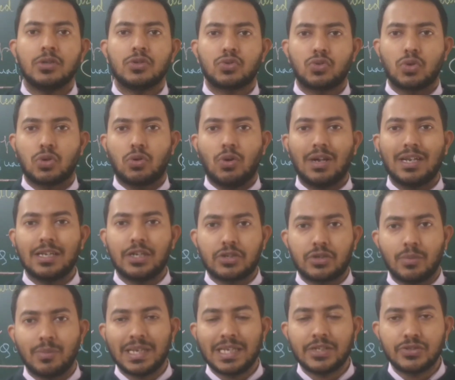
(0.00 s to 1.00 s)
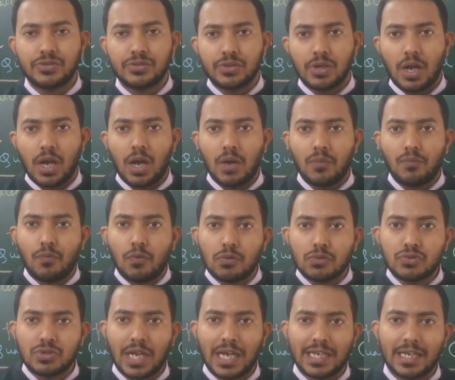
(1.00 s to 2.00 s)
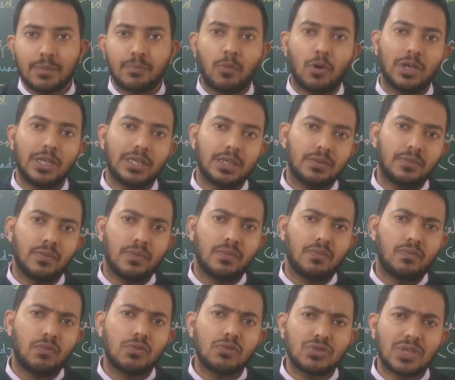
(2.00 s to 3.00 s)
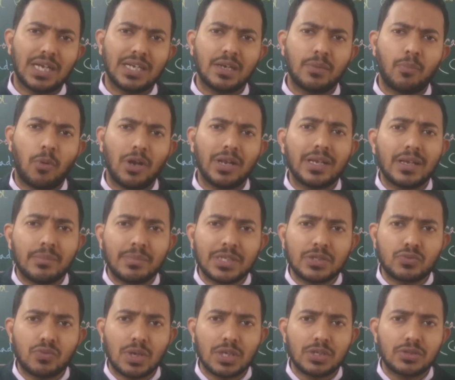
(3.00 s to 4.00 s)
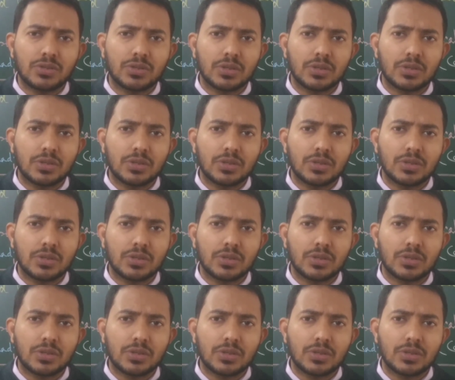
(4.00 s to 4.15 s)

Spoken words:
So quadrilateral means a four-sided polygon. Four-sided polygon means what?